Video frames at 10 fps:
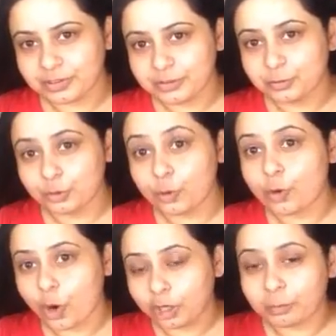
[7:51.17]
you
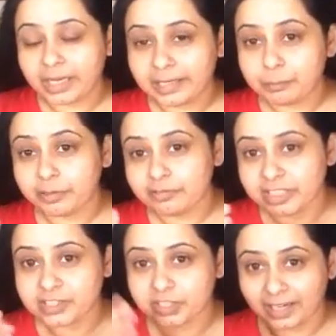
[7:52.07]
know all my
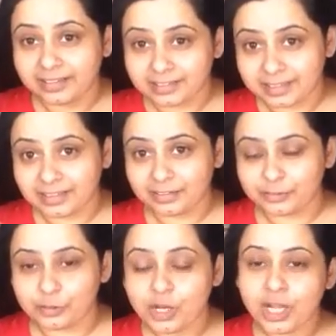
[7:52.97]
privileged clientele,
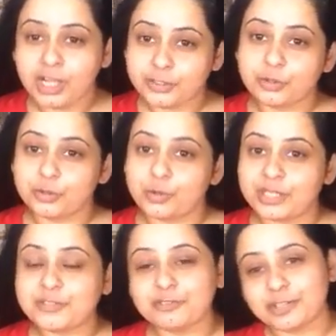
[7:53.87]
you know,
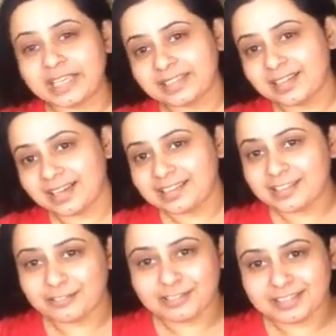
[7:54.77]
and you will get the
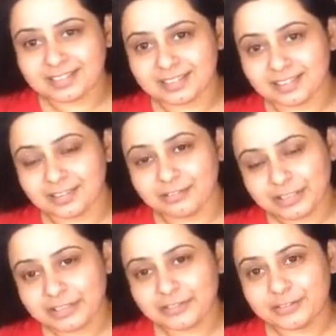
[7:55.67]
idea of this
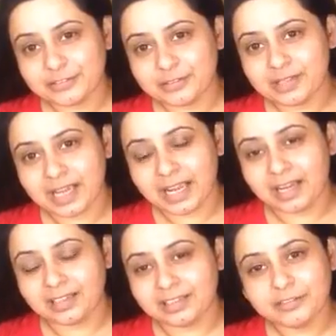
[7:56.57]
video,
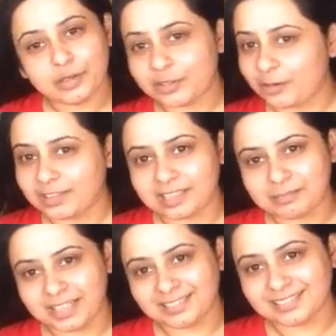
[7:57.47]
and you are all
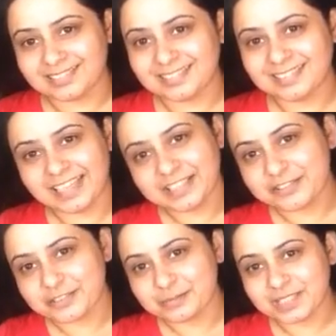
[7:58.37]
that matters. Thank
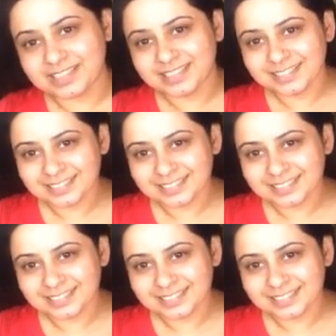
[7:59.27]
you so much.